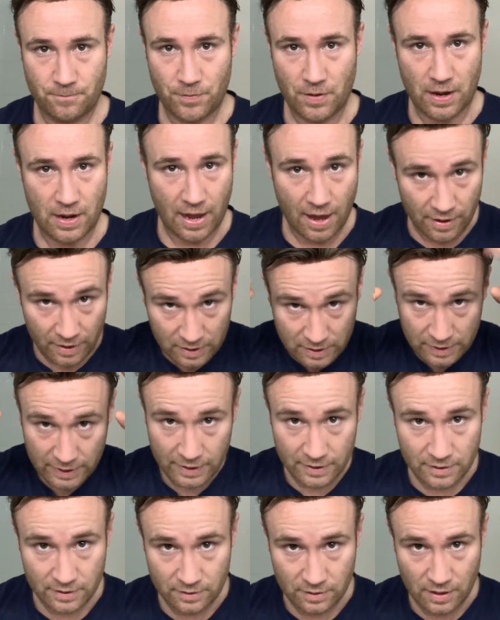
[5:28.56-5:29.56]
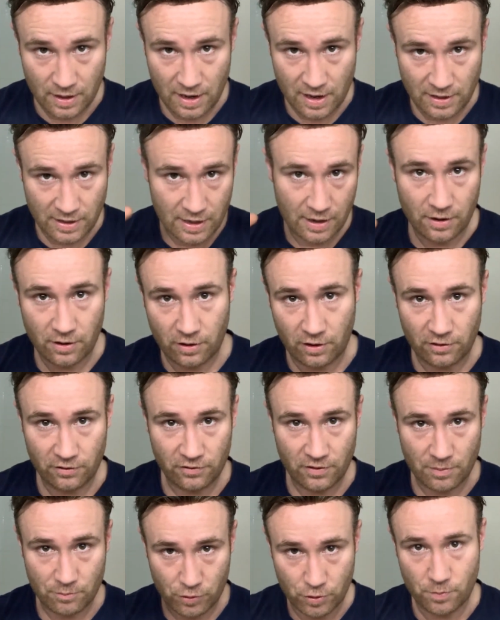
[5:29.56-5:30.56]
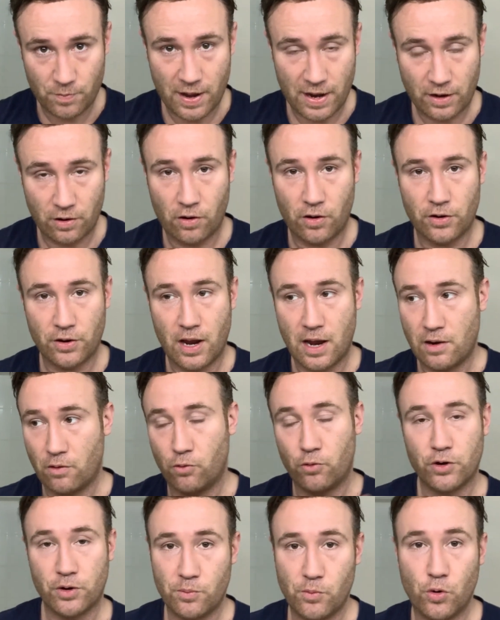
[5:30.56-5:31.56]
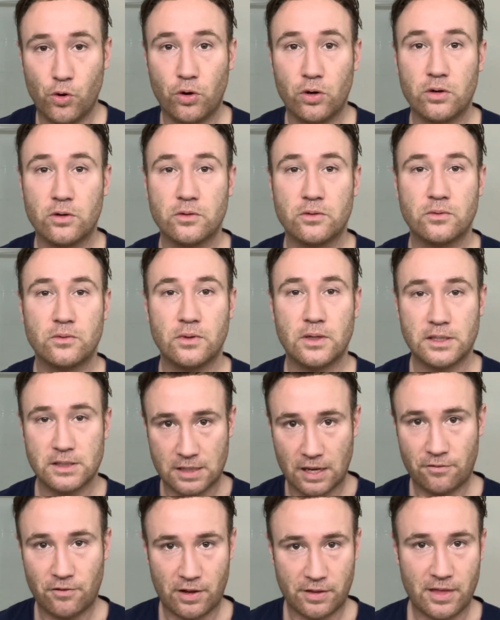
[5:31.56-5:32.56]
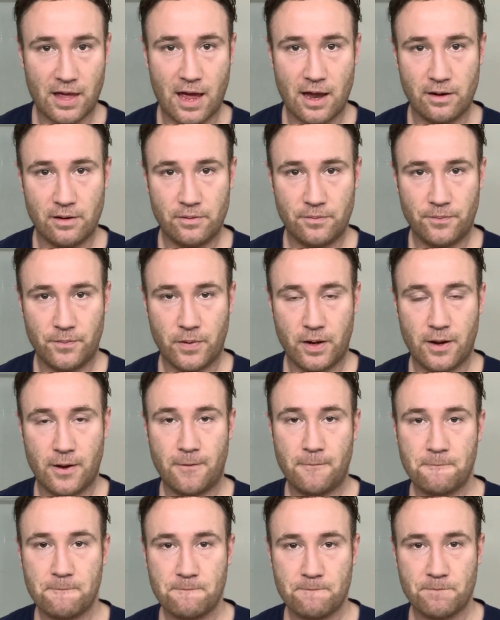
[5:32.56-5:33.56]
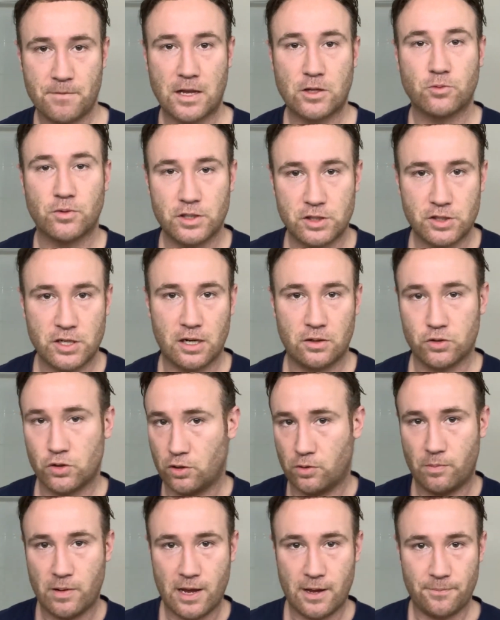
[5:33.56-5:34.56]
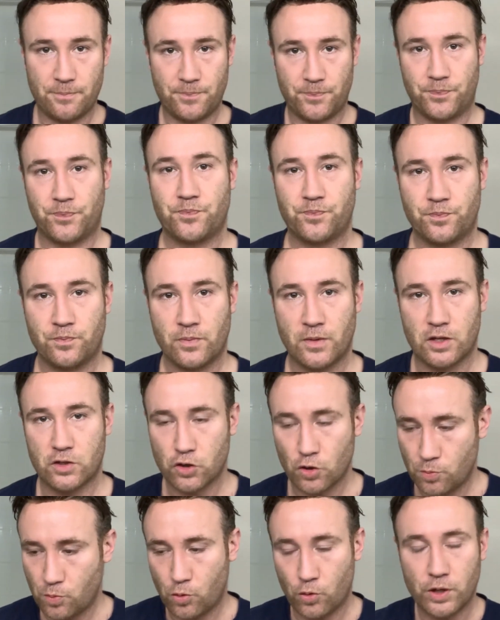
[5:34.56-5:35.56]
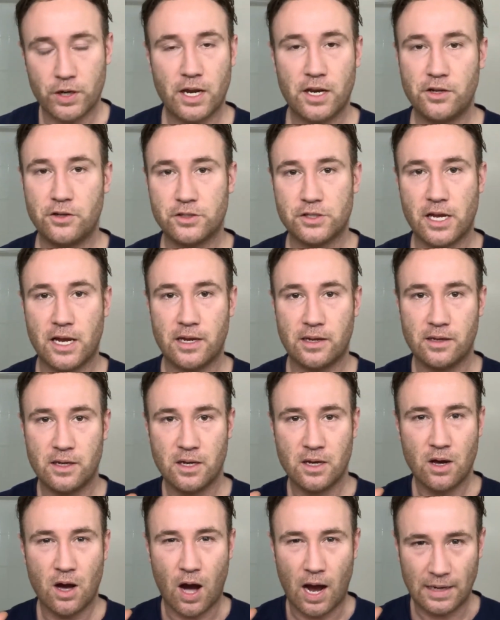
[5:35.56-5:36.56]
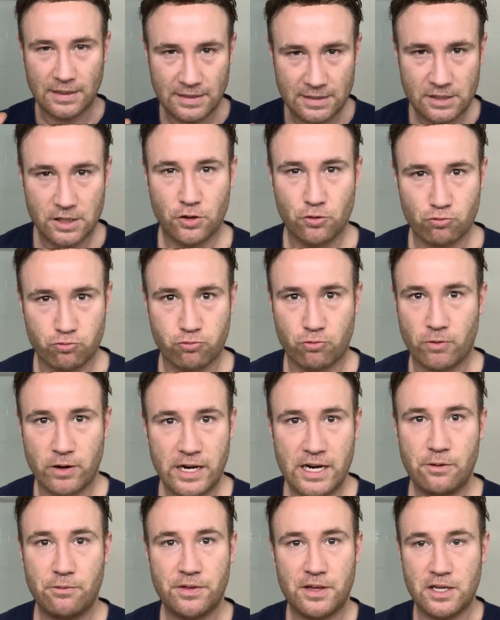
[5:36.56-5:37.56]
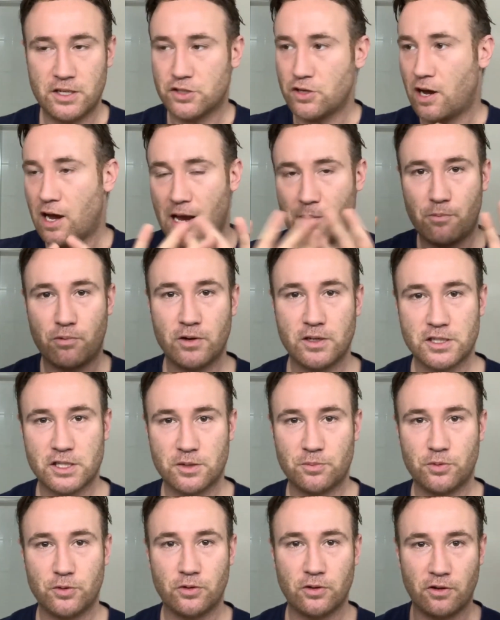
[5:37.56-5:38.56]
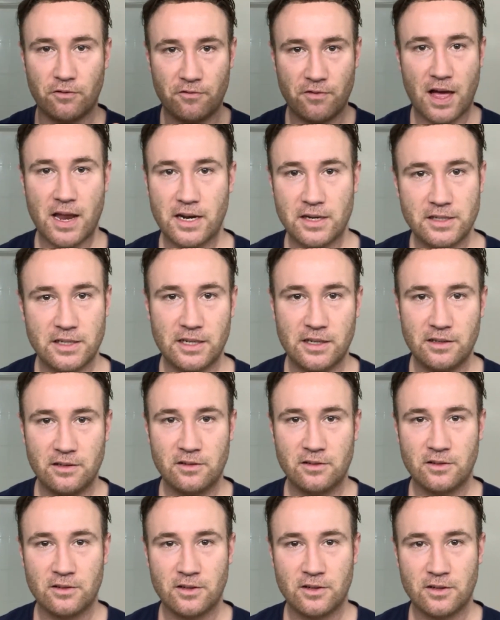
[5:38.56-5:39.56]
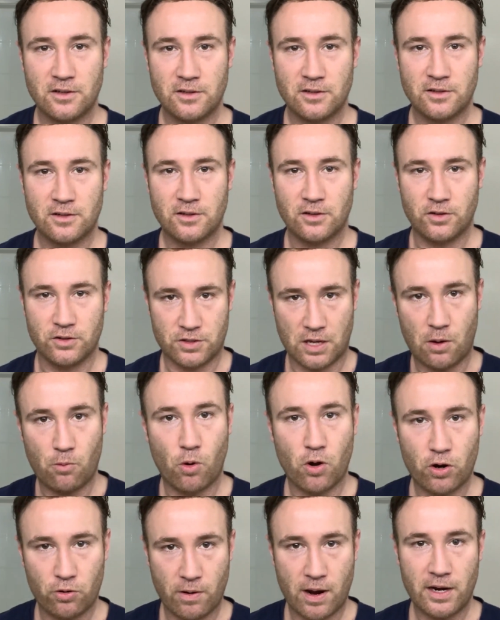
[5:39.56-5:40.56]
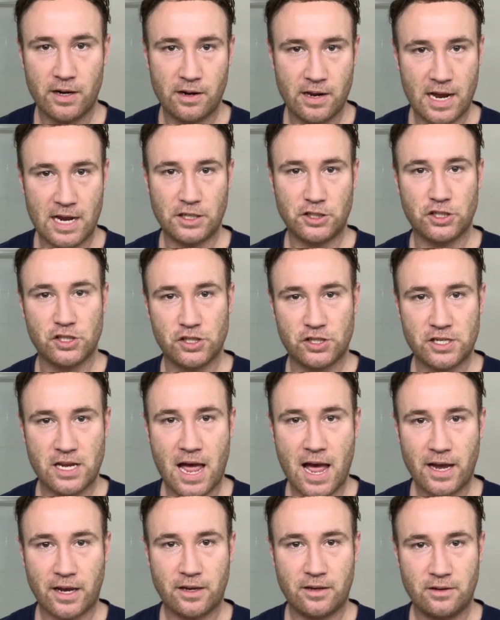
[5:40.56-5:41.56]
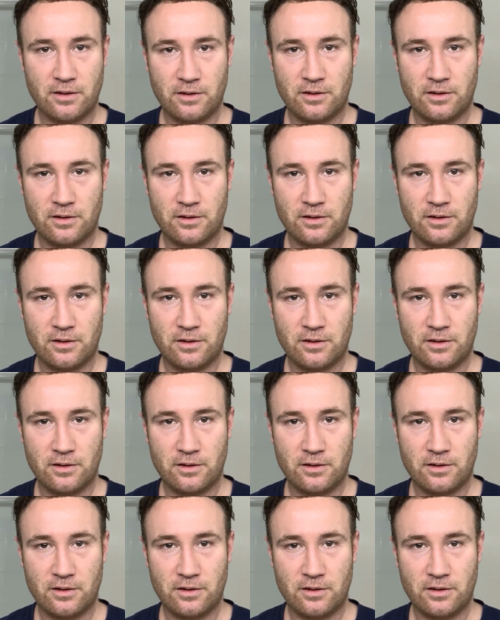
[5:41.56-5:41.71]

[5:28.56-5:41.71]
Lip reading: and how to clean it and get it off and put it back on and order more and stuff like that, okay? That's what this channel's all about. There's no point in you saying, I disagree with the entire principle of vanity, because I walk around in a Hessian sack,